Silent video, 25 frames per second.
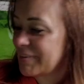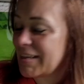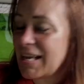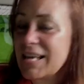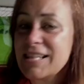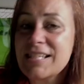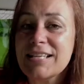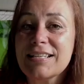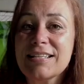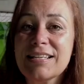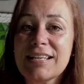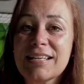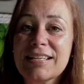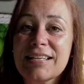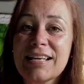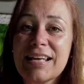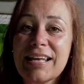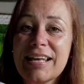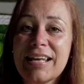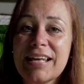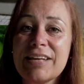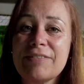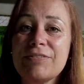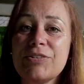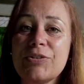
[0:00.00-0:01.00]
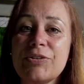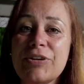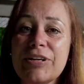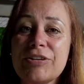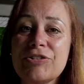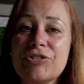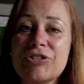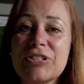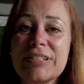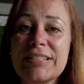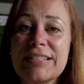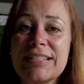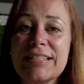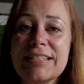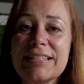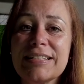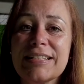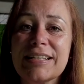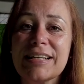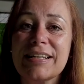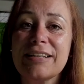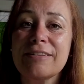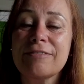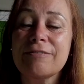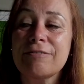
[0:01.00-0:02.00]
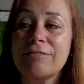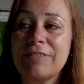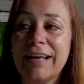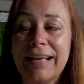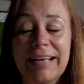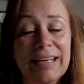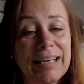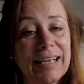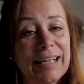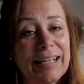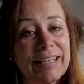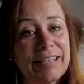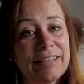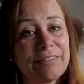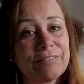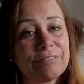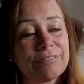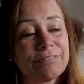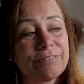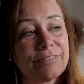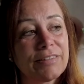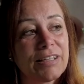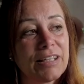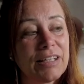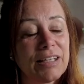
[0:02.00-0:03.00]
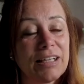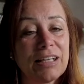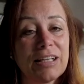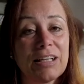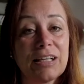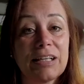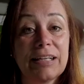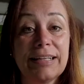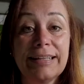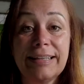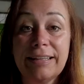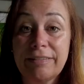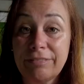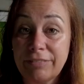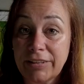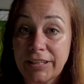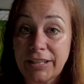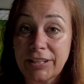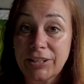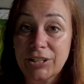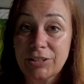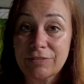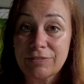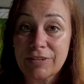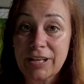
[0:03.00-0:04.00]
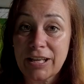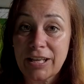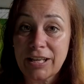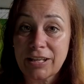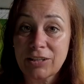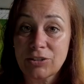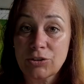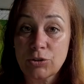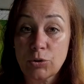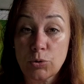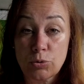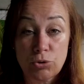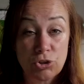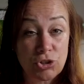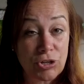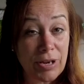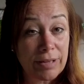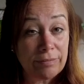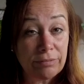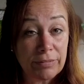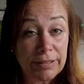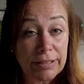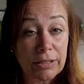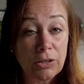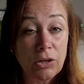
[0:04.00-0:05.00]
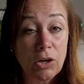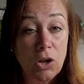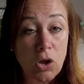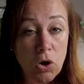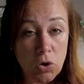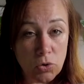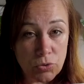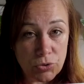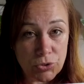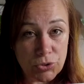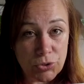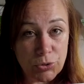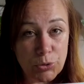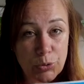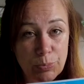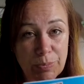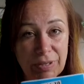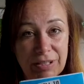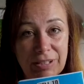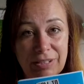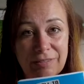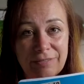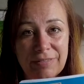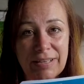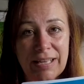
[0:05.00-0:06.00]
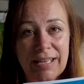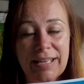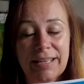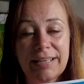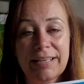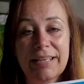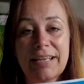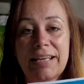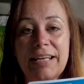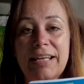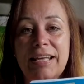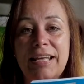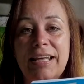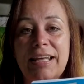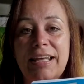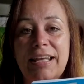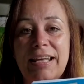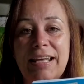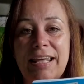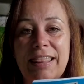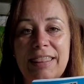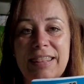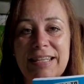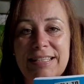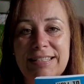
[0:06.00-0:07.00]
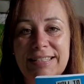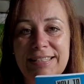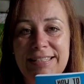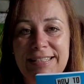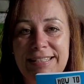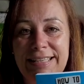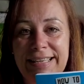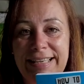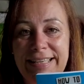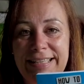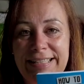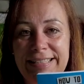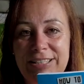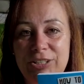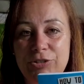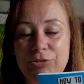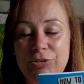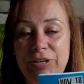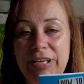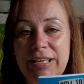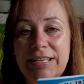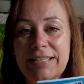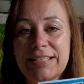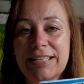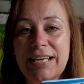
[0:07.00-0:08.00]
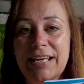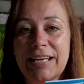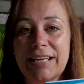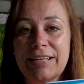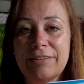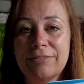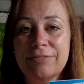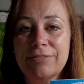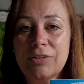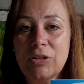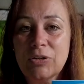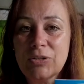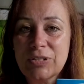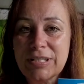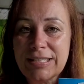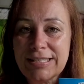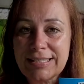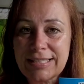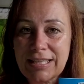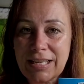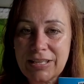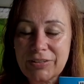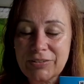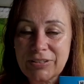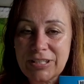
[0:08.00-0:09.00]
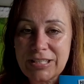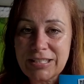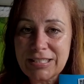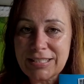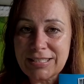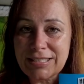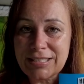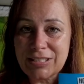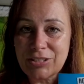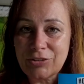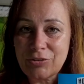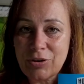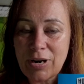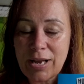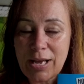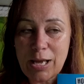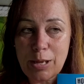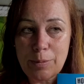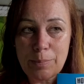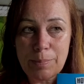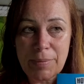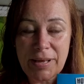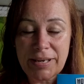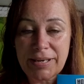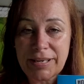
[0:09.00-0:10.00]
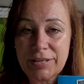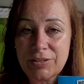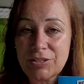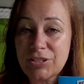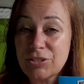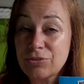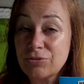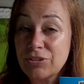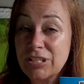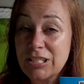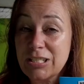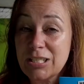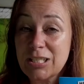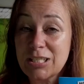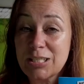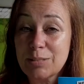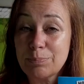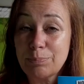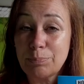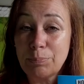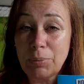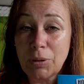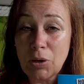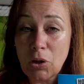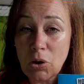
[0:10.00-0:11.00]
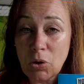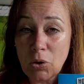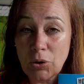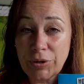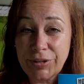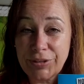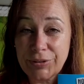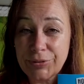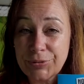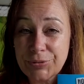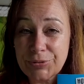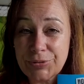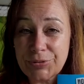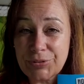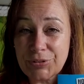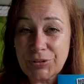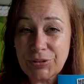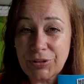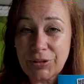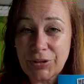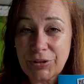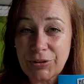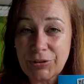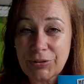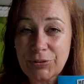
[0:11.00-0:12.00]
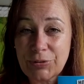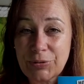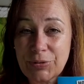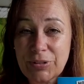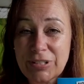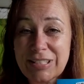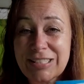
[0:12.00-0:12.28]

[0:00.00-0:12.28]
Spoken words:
And then if you're interested in van life, living in your van, or traveling long term in your van, this is great. I follow this guy on Instagram, and I used to read his blog years ago.